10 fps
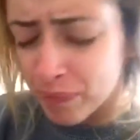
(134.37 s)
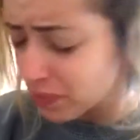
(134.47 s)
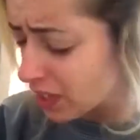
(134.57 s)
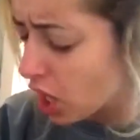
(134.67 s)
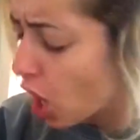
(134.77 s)

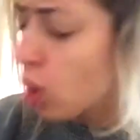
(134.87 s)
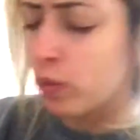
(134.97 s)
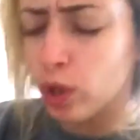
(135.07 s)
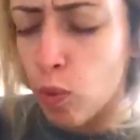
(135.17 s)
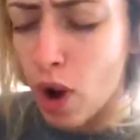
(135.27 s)
Anna
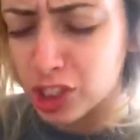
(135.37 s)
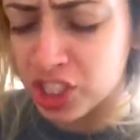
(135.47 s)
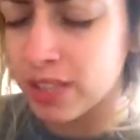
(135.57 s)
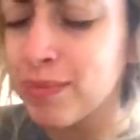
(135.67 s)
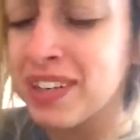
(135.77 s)
Clendening.
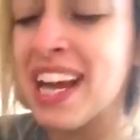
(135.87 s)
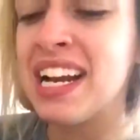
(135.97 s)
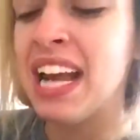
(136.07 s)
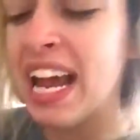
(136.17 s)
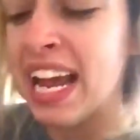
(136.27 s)
Her
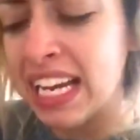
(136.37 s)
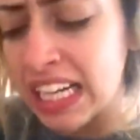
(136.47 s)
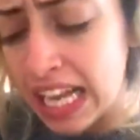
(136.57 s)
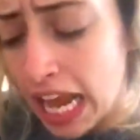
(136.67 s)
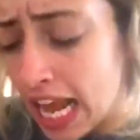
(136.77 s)
incredible
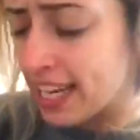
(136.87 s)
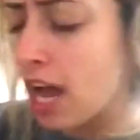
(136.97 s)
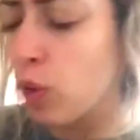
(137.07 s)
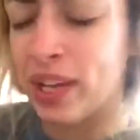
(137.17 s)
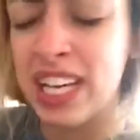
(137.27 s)
voice has
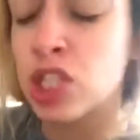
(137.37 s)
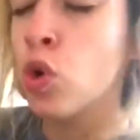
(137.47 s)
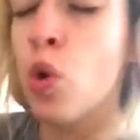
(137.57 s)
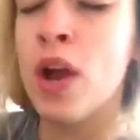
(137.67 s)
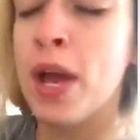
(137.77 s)
landed her
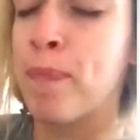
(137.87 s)
at number